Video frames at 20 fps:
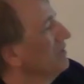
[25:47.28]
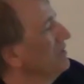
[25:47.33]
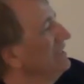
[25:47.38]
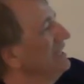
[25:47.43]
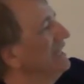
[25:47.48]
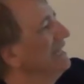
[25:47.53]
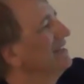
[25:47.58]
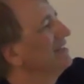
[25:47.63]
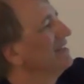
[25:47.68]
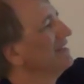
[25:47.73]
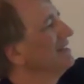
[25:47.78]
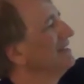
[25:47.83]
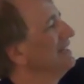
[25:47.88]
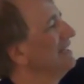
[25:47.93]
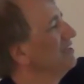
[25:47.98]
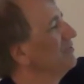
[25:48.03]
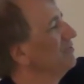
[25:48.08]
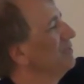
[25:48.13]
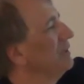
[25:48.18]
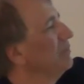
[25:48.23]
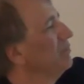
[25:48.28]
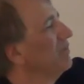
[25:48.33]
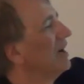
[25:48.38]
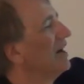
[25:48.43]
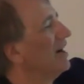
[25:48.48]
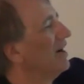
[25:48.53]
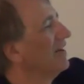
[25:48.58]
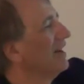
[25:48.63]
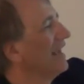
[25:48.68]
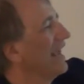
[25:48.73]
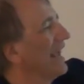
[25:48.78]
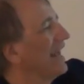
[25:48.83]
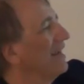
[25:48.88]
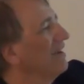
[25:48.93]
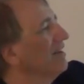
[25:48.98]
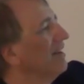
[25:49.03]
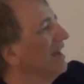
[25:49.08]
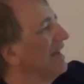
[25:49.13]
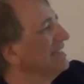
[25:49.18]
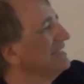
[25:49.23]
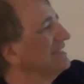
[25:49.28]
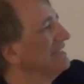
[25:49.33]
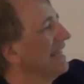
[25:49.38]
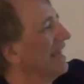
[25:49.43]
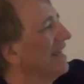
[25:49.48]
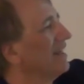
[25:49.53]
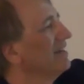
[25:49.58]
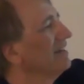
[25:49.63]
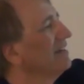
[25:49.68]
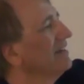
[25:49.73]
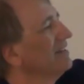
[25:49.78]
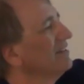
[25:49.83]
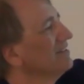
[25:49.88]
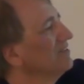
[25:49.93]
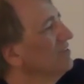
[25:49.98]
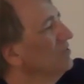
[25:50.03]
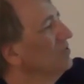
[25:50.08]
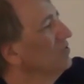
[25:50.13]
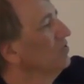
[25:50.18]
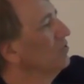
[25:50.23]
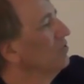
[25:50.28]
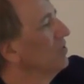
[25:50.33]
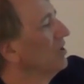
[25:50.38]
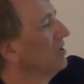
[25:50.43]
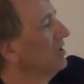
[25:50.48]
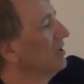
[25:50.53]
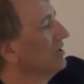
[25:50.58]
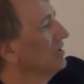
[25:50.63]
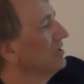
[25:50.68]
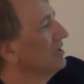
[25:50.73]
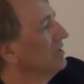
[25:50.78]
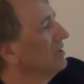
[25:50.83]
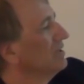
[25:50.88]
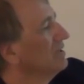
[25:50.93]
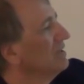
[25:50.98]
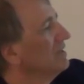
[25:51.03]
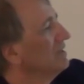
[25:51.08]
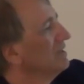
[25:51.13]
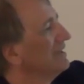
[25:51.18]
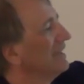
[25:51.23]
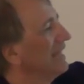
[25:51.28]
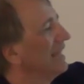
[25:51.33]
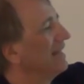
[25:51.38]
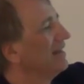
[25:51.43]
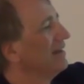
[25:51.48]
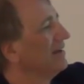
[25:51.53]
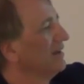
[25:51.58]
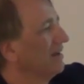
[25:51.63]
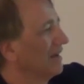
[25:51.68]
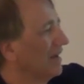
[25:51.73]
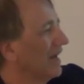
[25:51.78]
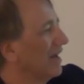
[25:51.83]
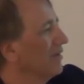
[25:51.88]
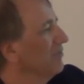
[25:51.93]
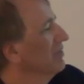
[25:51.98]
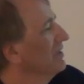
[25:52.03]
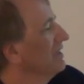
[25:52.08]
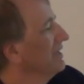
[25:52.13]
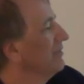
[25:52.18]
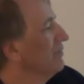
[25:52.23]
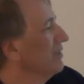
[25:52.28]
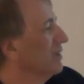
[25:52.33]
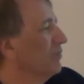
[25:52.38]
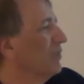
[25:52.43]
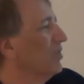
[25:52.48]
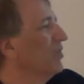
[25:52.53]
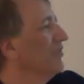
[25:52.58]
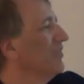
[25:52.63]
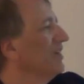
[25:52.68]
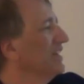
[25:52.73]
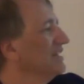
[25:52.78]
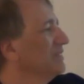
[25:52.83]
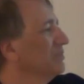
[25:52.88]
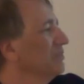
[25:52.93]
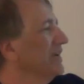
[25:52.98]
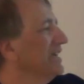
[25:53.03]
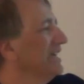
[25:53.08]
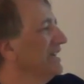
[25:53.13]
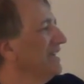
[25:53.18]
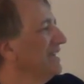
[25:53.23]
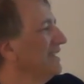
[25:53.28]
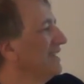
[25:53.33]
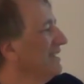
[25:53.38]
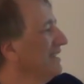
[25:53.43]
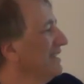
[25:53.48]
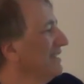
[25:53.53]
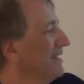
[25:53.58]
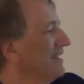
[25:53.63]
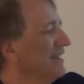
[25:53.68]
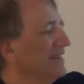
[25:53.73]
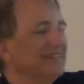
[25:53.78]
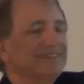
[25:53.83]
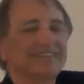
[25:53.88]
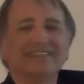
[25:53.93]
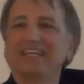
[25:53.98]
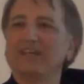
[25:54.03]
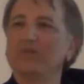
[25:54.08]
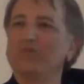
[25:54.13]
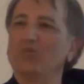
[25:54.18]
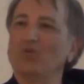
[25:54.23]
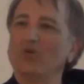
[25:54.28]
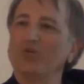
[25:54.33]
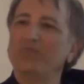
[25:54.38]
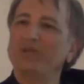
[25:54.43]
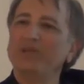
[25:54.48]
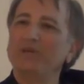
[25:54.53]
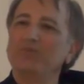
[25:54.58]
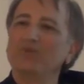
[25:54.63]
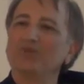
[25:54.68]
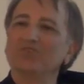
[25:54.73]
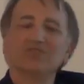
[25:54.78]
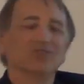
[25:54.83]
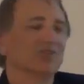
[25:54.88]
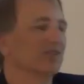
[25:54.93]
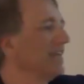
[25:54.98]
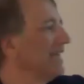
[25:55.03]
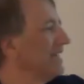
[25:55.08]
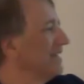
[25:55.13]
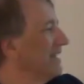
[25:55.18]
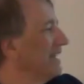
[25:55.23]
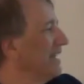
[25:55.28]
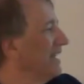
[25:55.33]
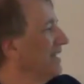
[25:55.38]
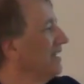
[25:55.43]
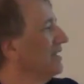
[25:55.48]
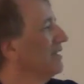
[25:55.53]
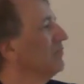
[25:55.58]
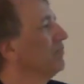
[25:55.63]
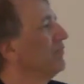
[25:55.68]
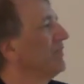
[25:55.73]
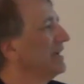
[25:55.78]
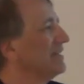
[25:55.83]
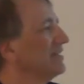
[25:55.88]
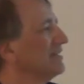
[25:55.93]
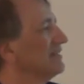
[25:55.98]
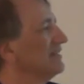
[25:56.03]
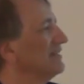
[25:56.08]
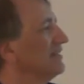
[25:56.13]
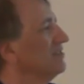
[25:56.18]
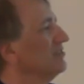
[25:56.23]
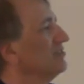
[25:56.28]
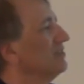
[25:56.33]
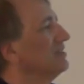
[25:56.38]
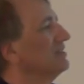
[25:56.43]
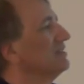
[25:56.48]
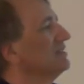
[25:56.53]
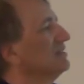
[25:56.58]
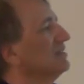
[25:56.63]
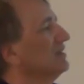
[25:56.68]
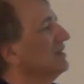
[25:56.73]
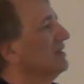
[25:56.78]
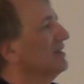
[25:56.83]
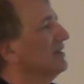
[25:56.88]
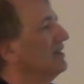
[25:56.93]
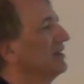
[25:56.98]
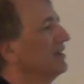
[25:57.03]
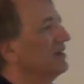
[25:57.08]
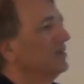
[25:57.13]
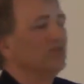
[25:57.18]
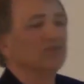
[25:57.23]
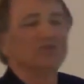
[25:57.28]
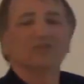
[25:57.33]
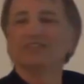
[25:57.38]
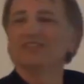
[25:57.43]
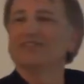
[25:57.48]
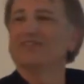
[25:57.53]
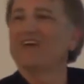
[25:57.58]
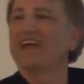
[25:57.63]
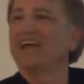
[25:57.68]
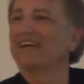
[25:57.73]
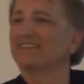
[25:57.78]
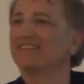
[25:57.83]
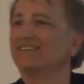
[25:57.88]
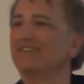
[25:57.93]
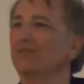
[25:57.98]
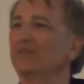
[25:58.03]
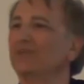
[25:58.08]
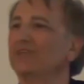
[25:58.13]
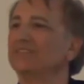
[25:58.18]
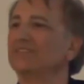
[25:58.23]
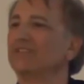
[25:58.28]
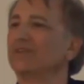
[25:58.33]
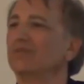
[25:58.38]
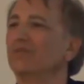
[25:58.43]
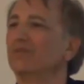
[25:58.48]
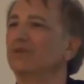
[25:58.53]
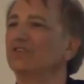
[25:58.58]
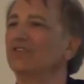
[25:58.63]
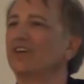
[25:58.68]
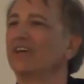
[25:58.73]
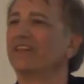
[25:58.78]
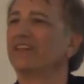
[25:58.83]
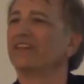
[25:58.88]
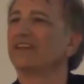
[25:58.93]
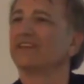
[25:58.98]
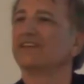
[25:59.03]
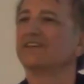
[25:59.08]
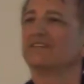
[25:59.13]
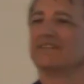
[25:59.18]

we need to teach people how to analyze data in this new world. And I really, what motivates me is to get more people so that they make decisions using facts and reason, which I think